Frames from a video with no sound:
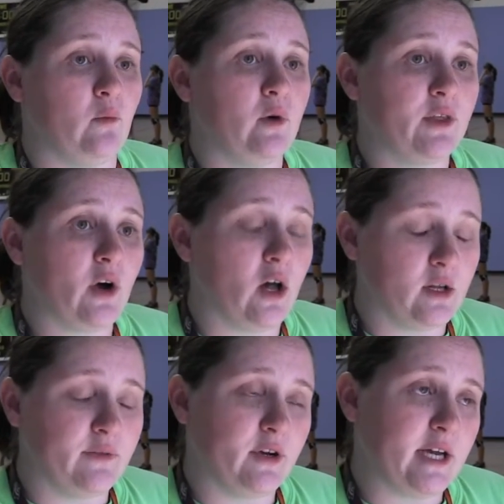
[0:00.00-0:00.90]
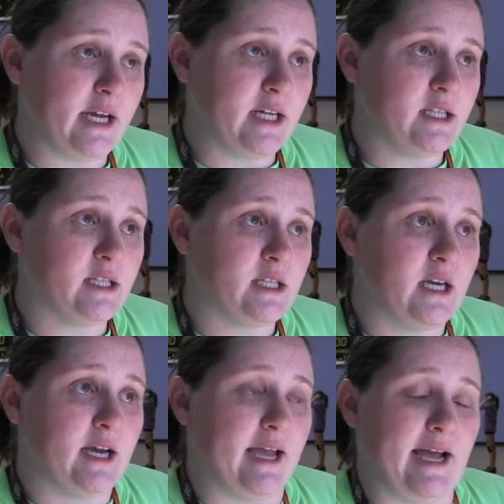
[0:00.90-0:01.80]
with all of your kids.
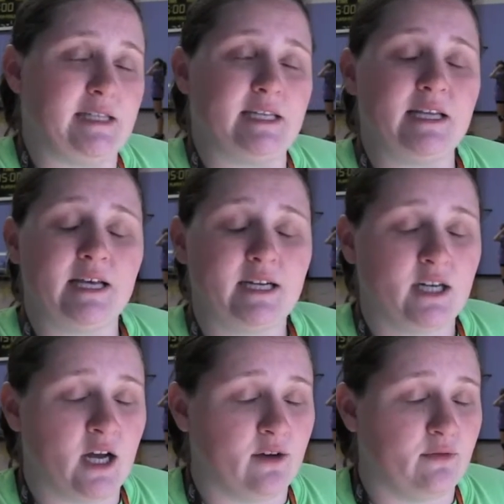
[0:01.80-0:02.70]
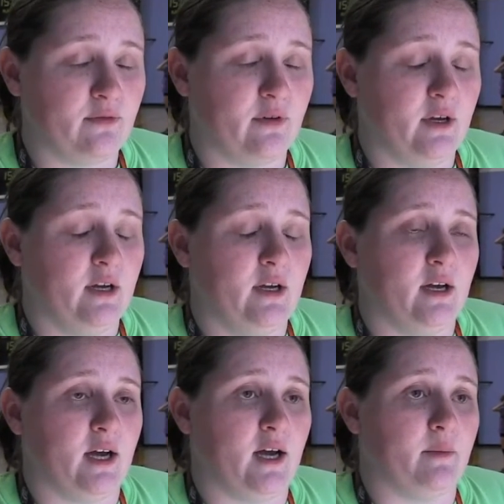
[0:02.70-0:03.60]
I can't say that enough.
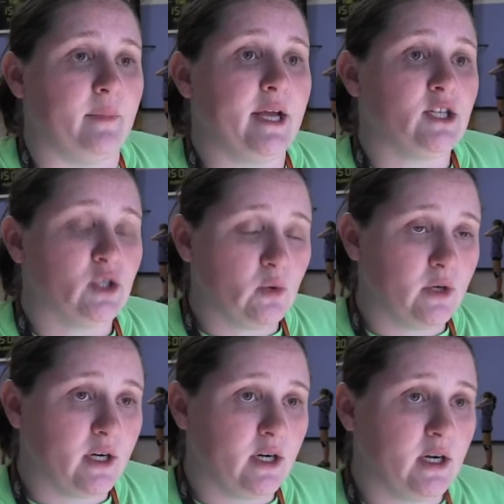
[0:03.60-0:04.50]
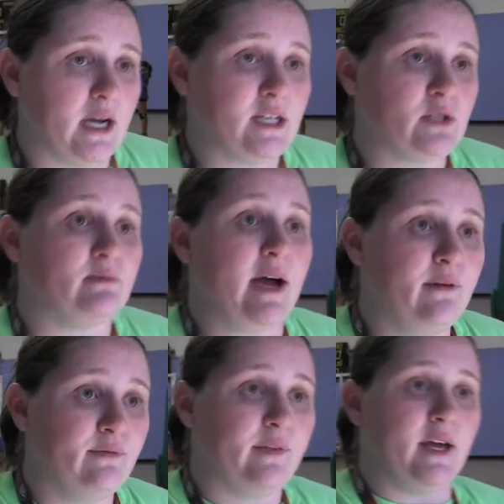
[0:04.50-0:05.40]
Make sure as a
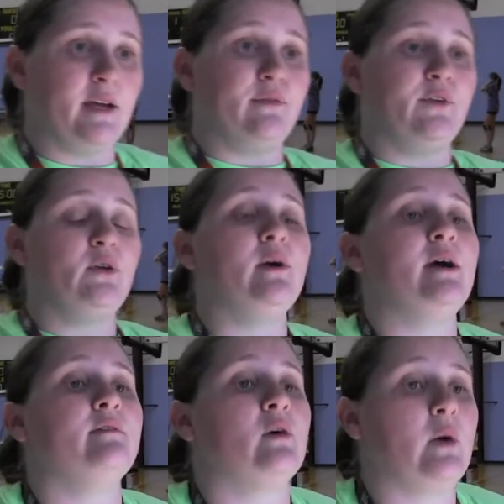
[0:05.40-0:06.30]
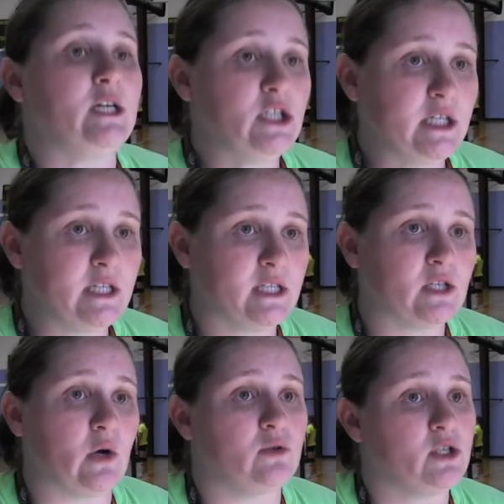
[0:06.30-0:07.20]
ref that if you have questions,
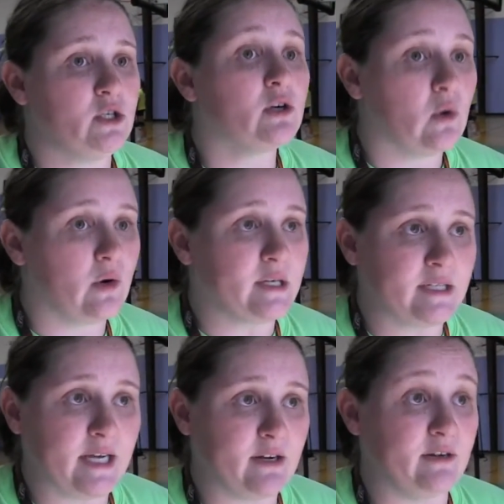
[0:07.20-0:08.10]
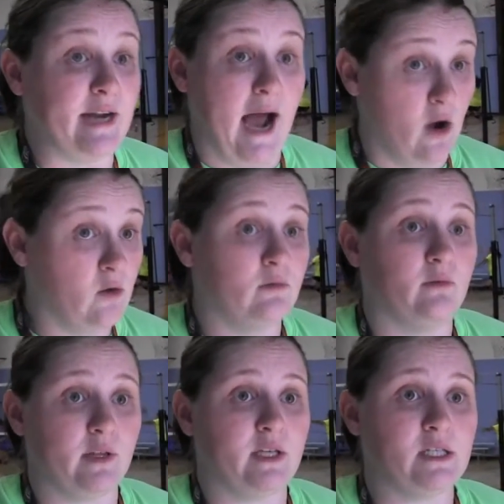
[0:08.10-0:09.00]
go to your coordinator now
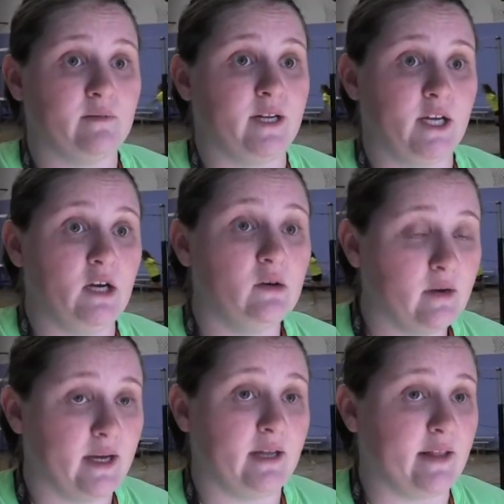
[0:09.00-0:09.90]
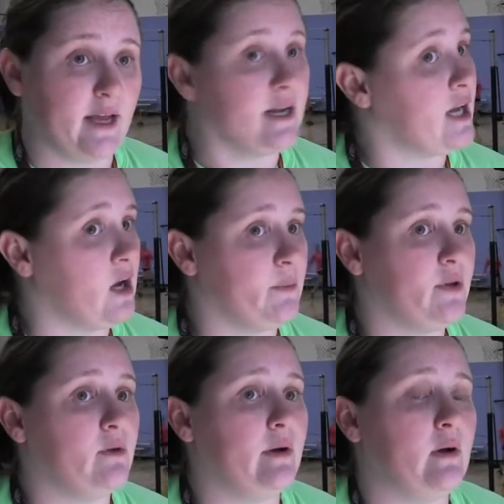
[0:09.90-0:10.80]
with this video and they can help you